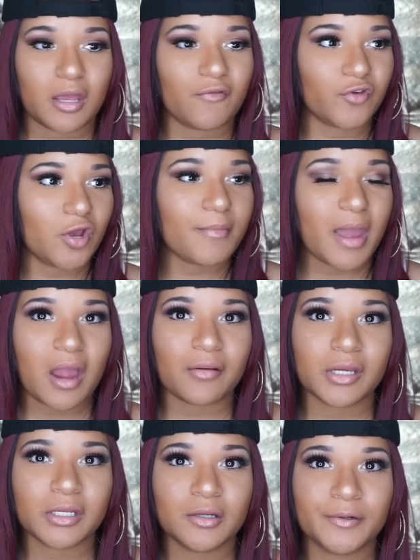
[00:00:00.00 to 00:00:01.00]
If you're
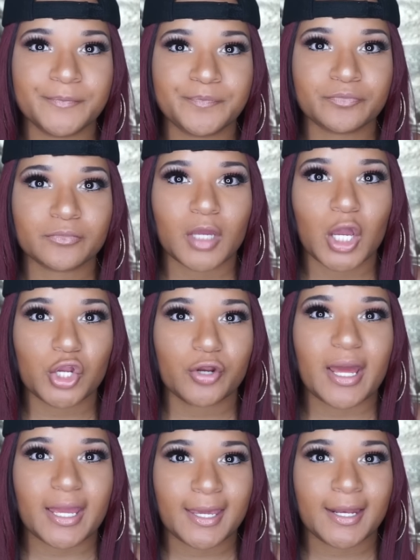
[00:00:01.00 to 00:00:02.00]
married and you're
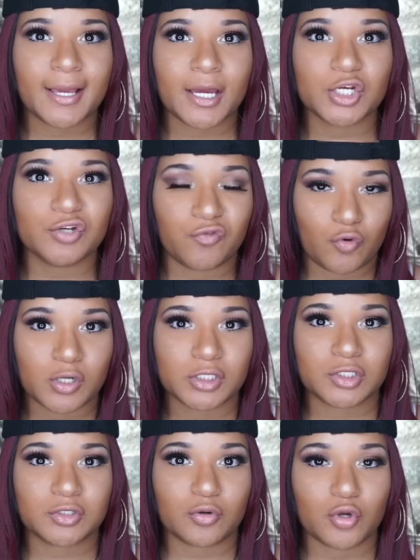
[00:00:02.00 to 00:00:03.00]
not getting
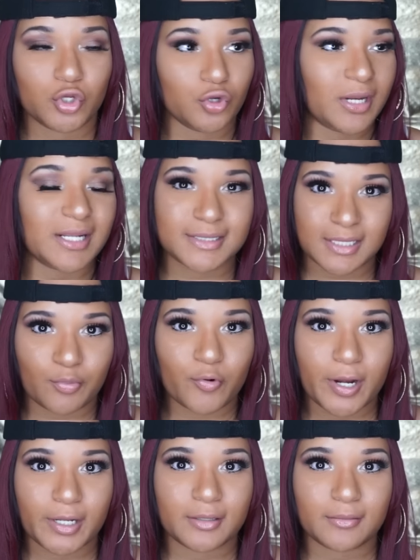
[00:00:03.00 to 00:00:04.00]
divorced, you're not
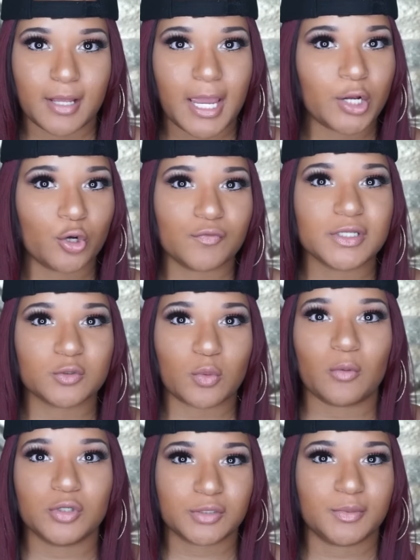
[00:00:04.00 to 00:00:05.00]
separated, ain't no reason
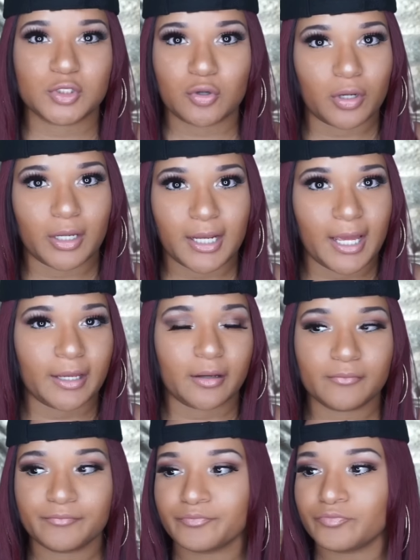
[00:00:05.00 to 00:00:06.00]
why we should be talking. Like,
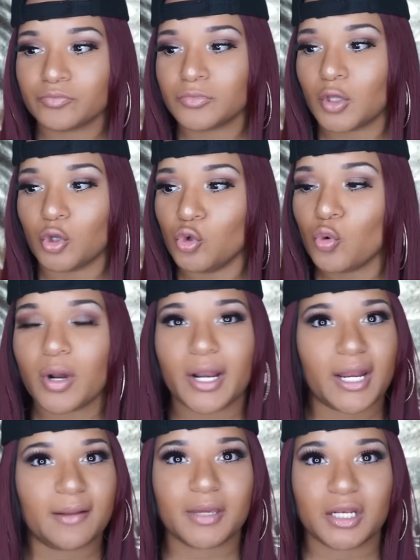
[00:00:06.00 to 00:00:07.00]
you're going
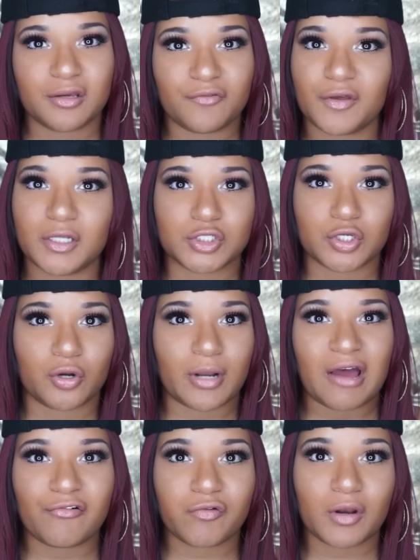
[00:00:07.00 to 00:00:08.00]
to end up getting your feelings hurt.
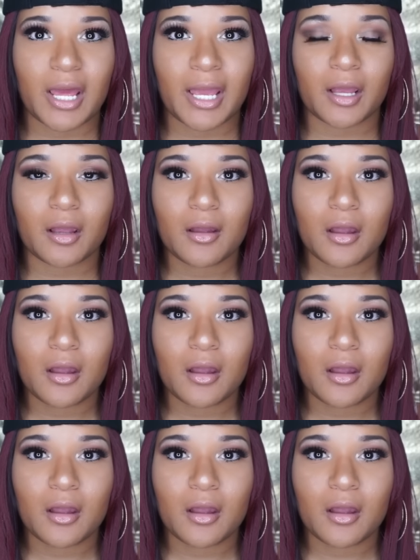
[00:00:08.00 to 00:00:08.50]
I feel like